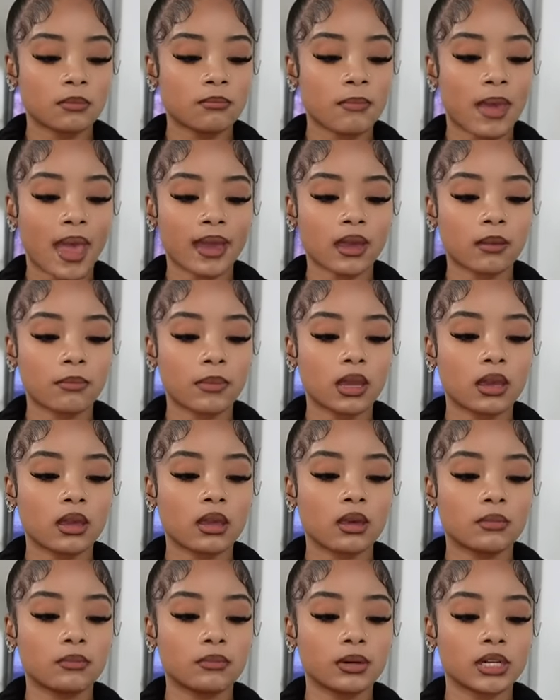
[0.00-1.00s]
MAC
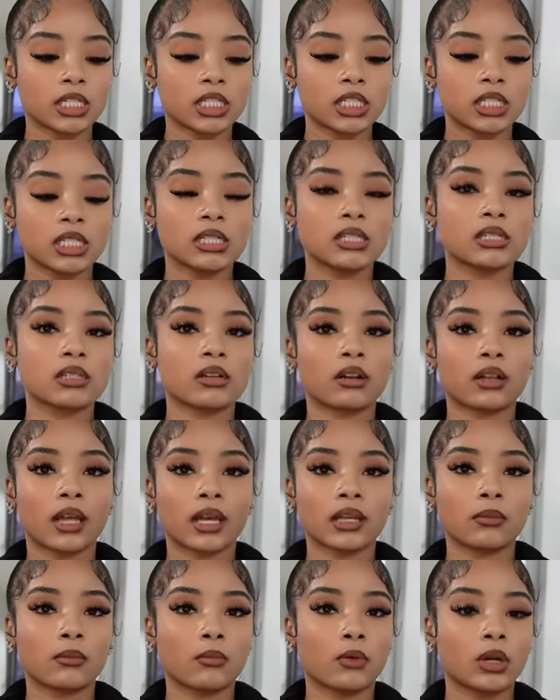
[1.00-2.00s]
makeup brushes are
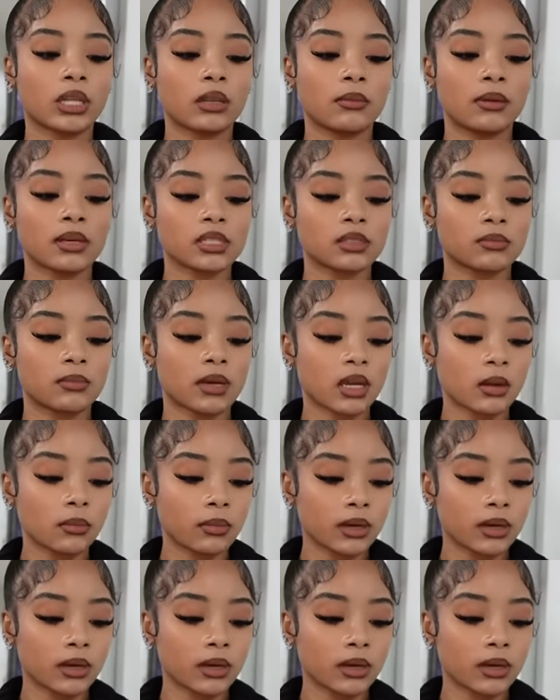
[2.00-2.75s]
like one of the best makeup